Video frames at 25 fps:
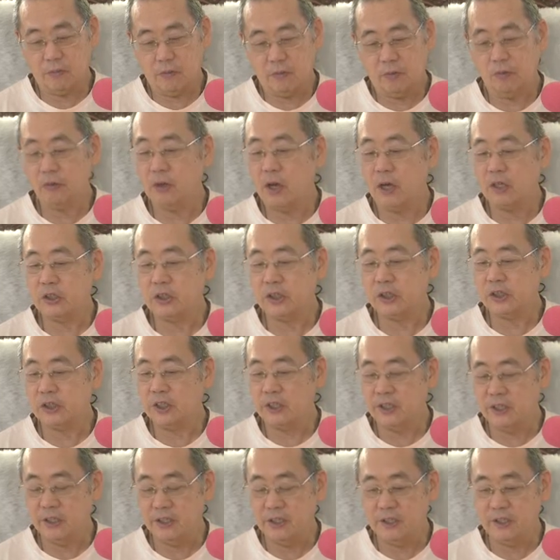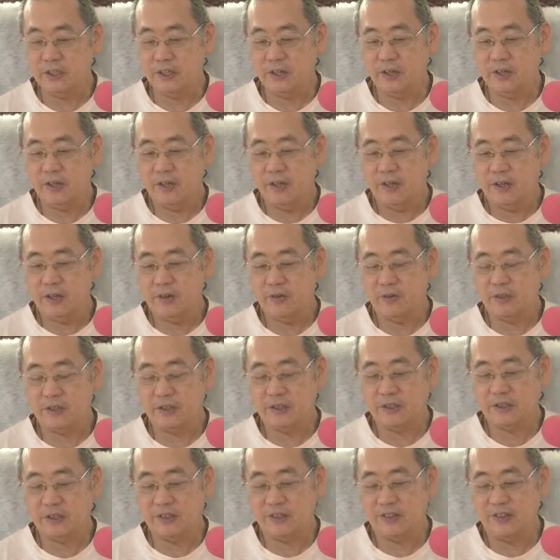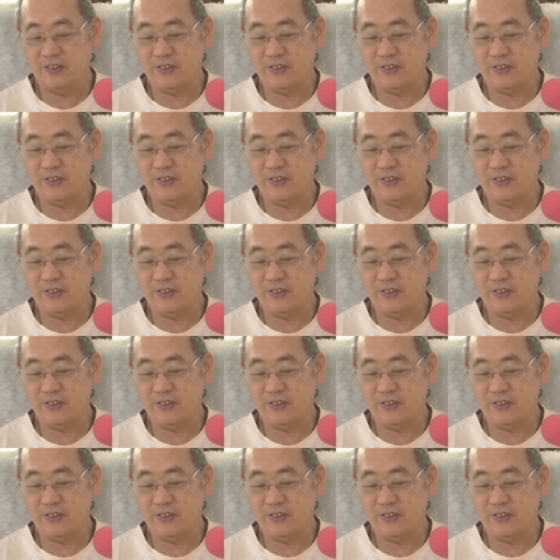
logic in India was